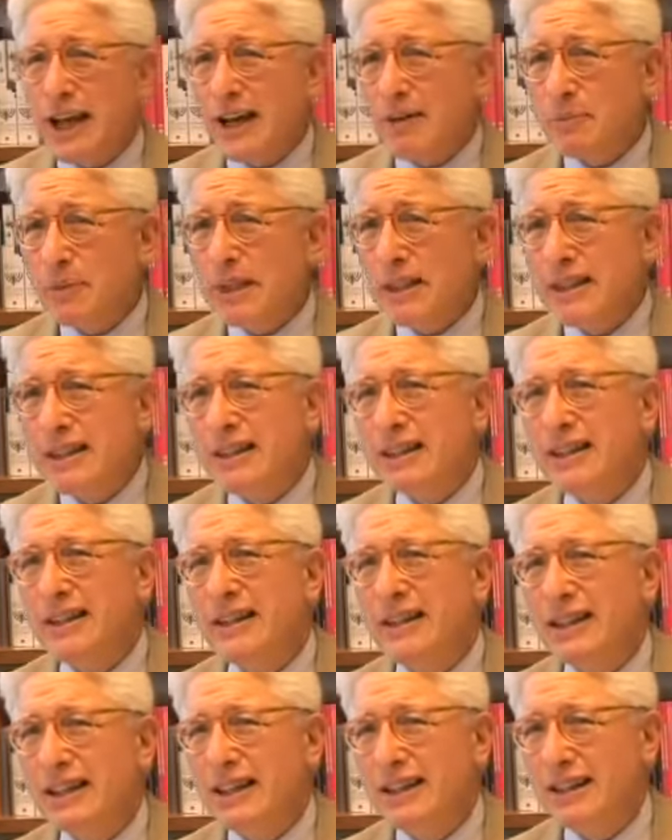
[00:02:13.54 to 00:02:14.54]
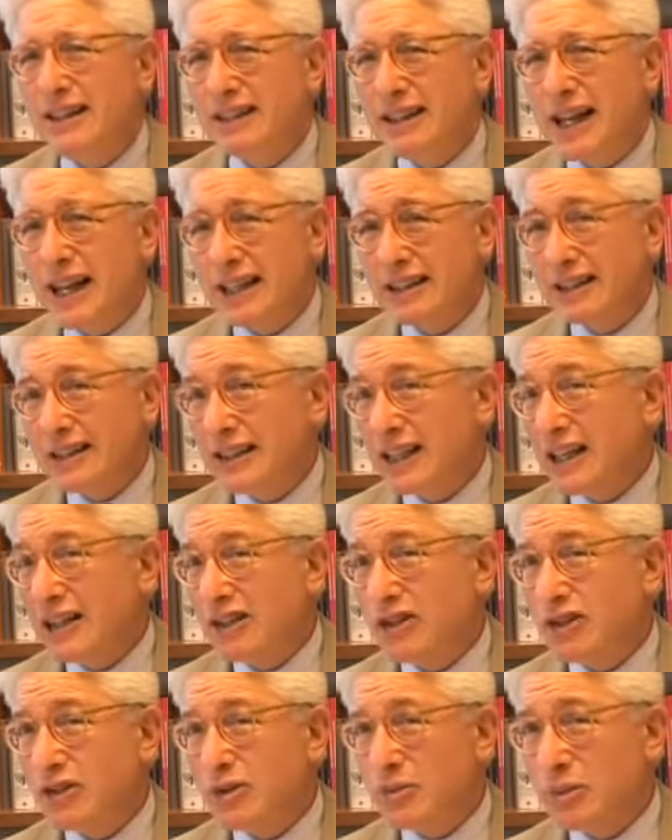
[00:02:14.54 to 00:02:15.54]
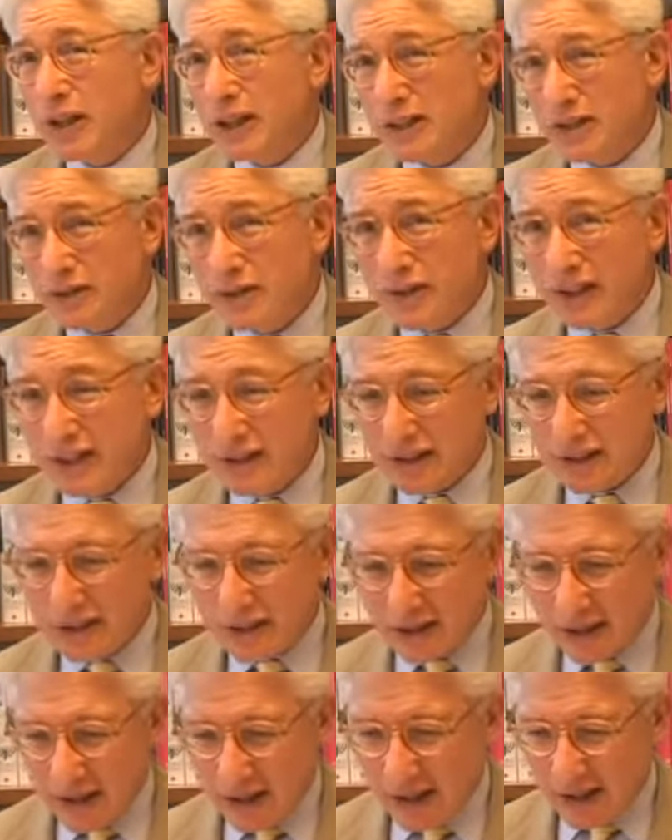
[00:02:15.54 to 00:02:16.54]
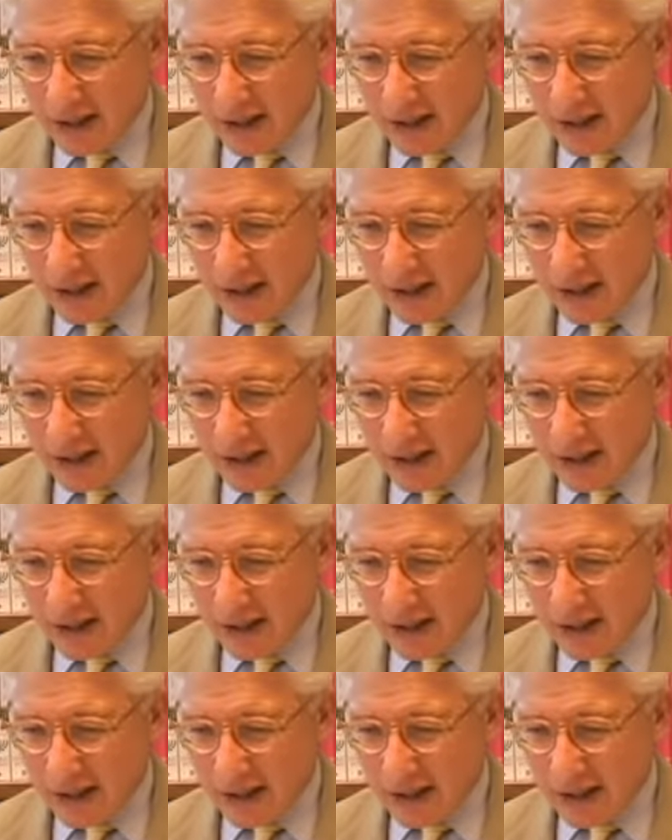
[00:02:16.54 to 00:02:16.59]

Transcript: happened in the last 10 or 12 years